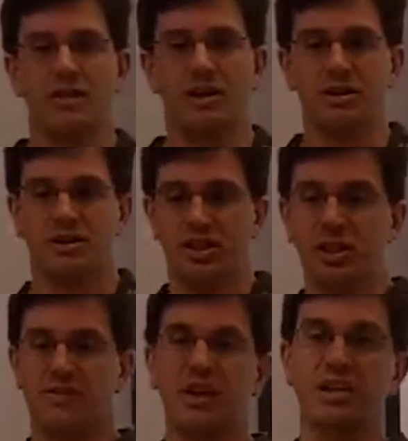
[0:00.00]
that are
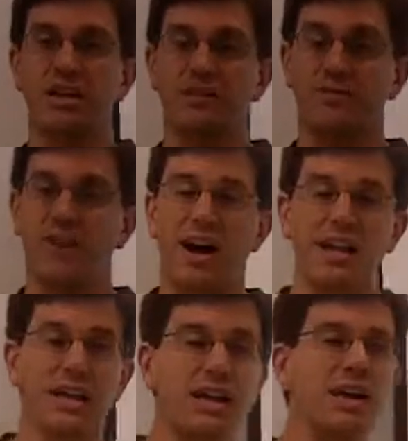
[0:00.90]
significant in
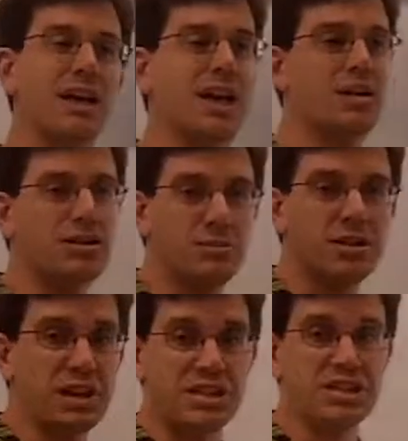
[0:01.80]
defining and
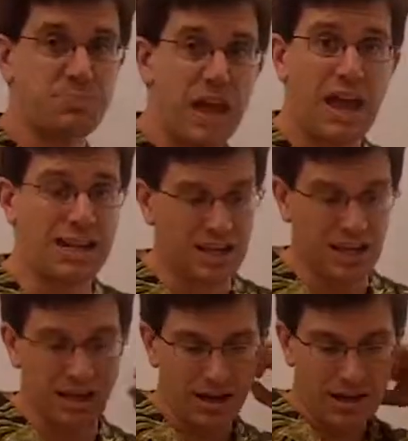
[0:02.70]
ultimately
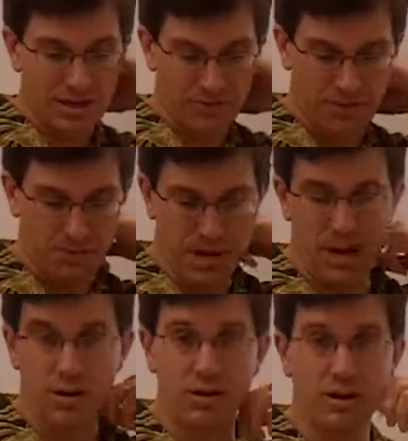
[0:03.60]
expanding the
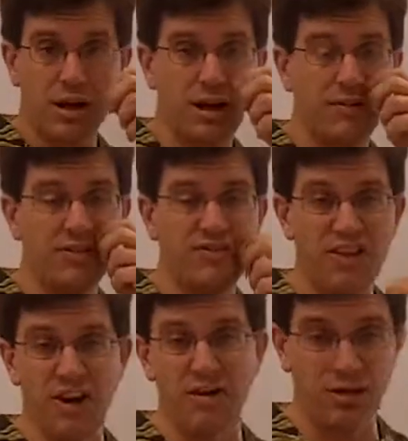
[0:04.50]
power of the
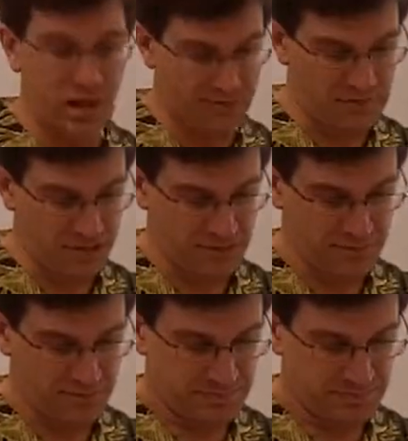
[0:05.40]
federal government.